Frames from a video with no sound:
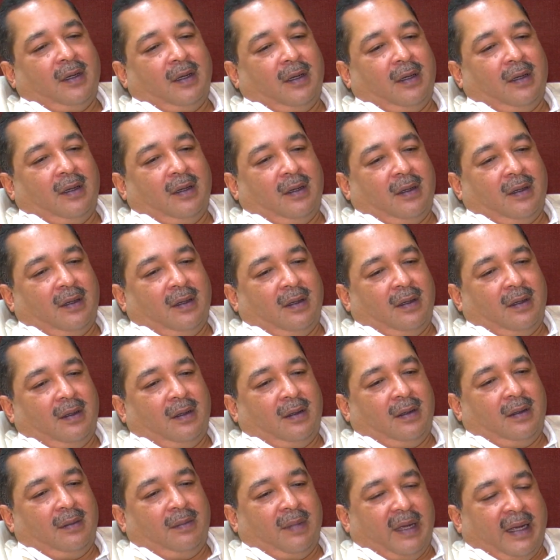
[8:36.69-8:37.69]

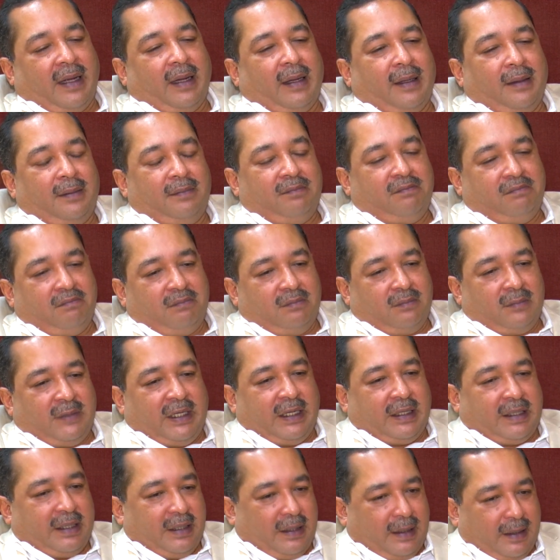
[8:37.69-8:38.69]
by
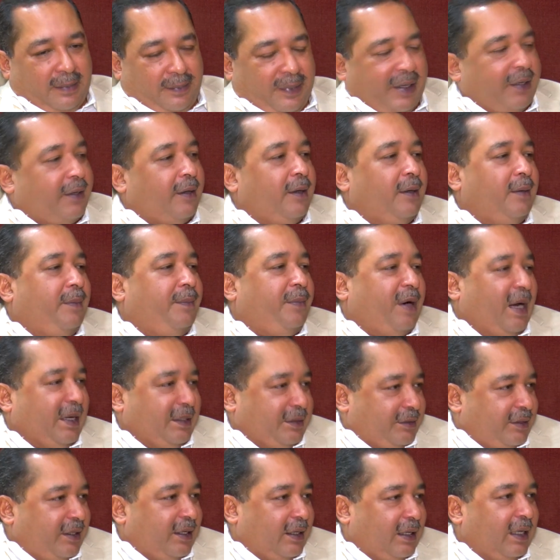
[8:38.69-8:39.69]
getting a better
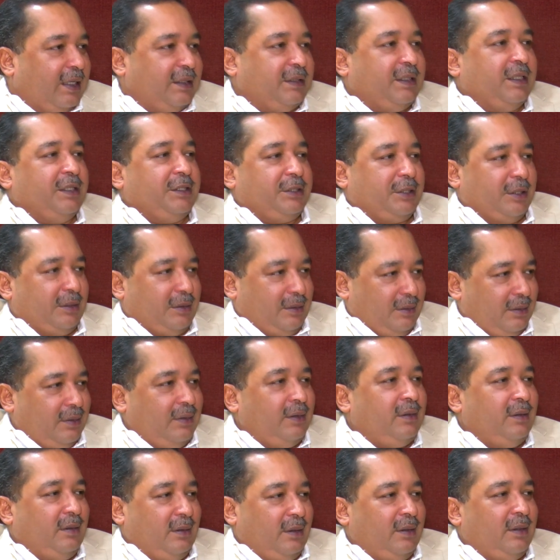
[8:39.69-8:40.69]
price realization.
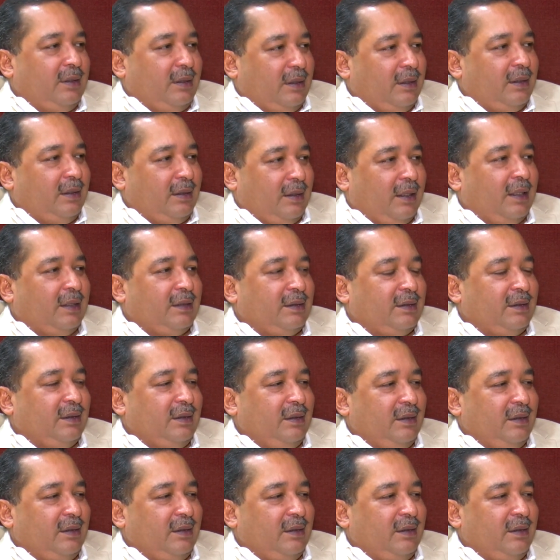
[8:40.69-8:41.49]
Yes.